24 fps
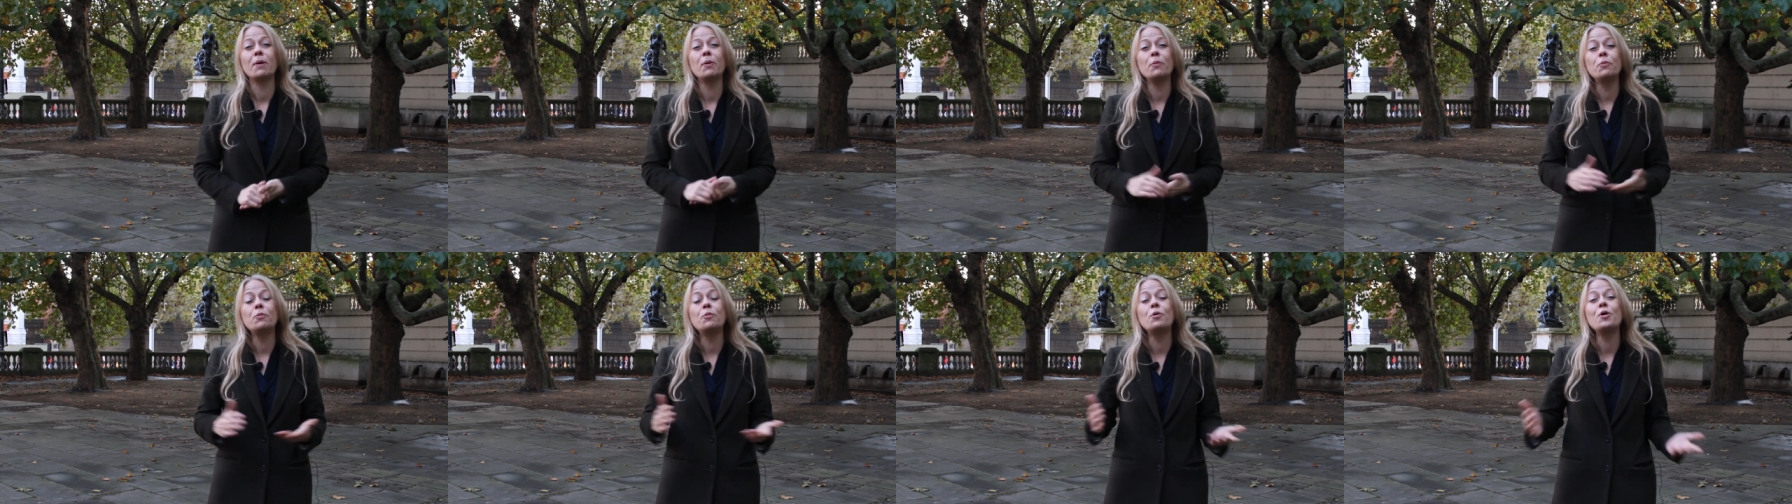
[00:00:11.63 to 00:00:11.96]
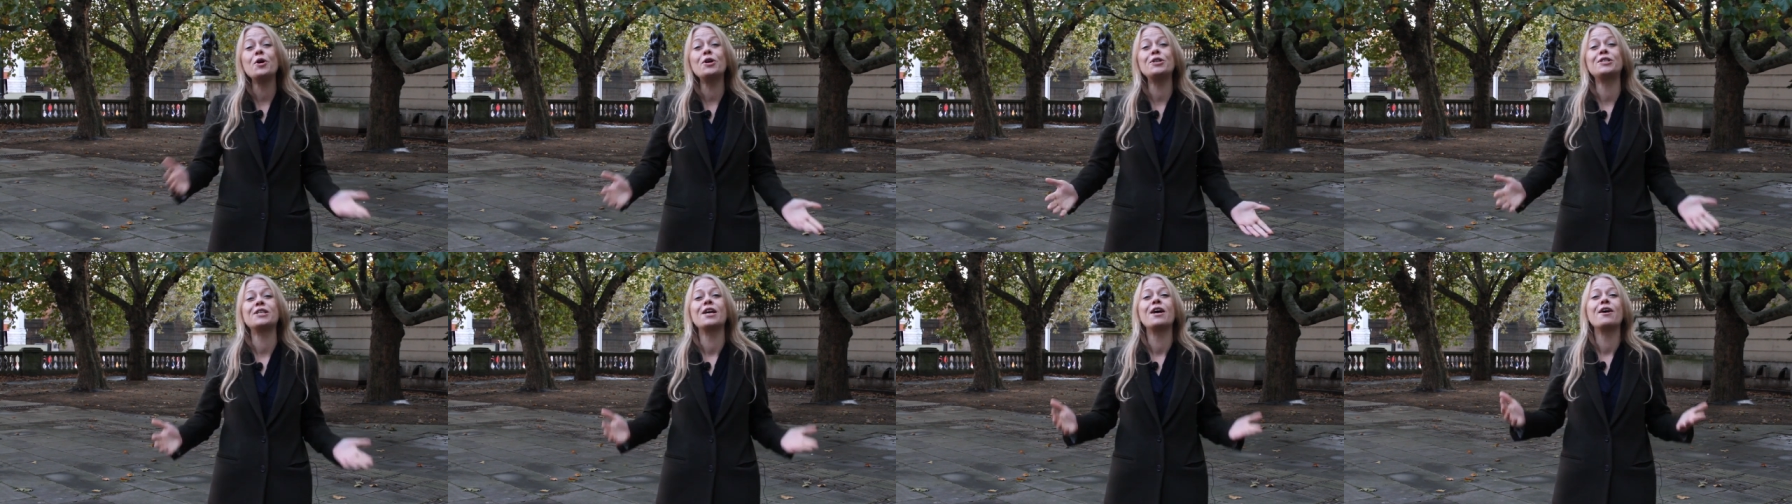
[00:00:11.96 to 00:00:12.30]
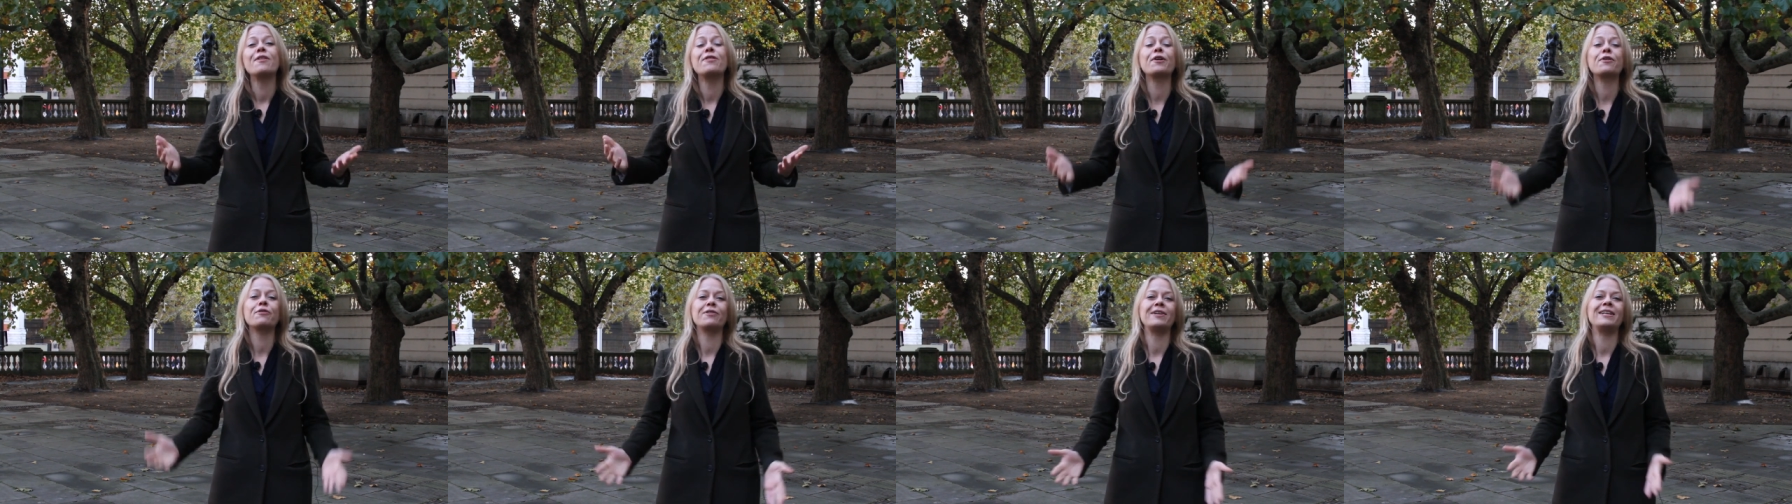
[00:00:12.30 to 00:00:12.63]
but would
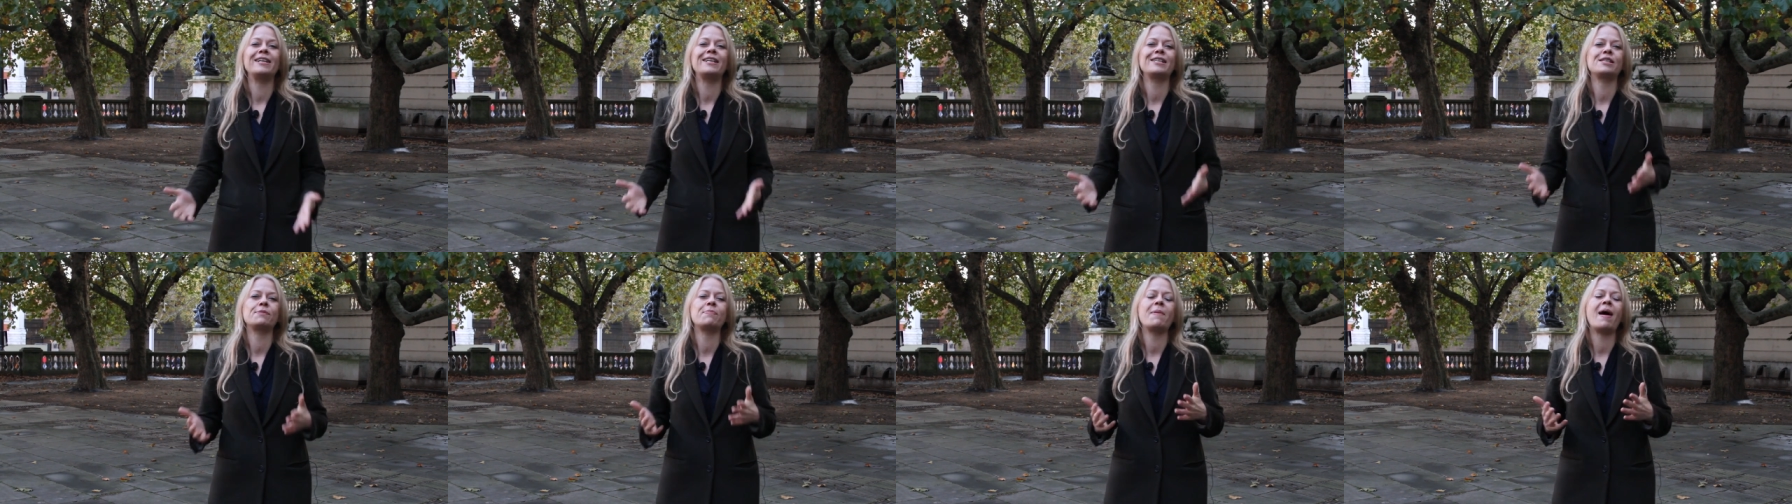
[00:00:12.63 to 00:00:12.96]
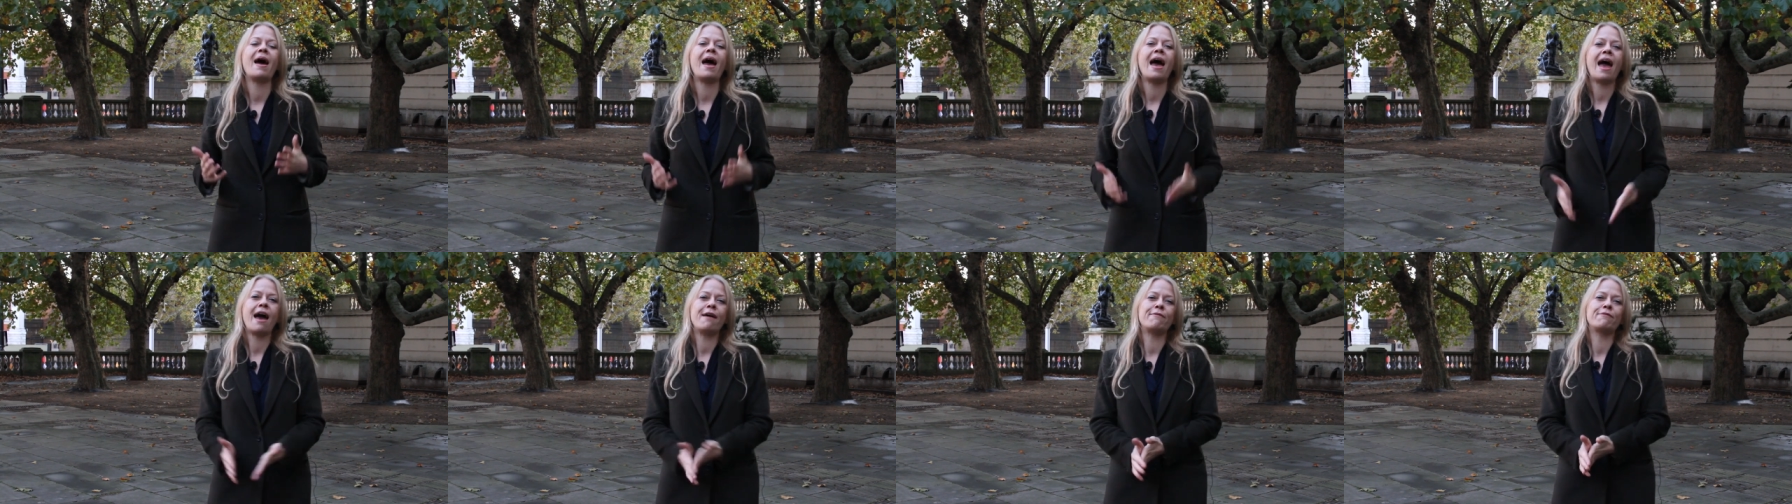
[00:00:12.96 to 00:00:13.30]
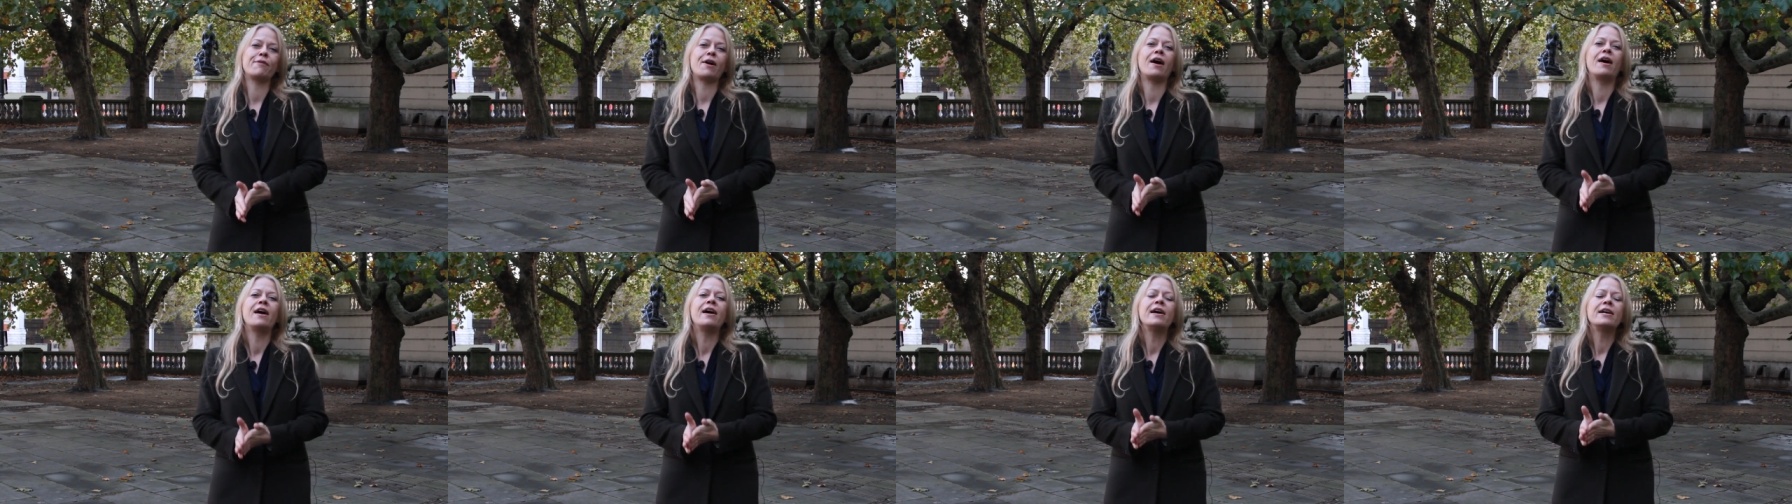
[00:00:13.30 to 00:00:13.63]
the greenest mayor
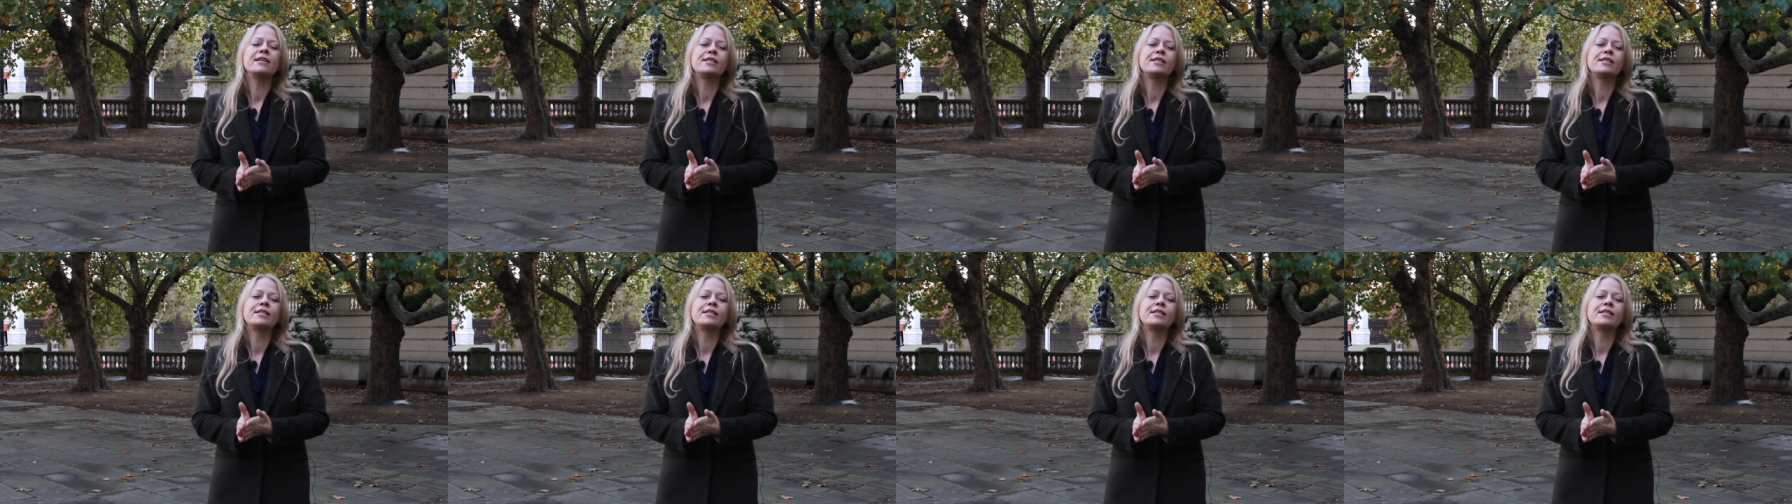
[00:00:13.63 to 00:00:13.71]
ever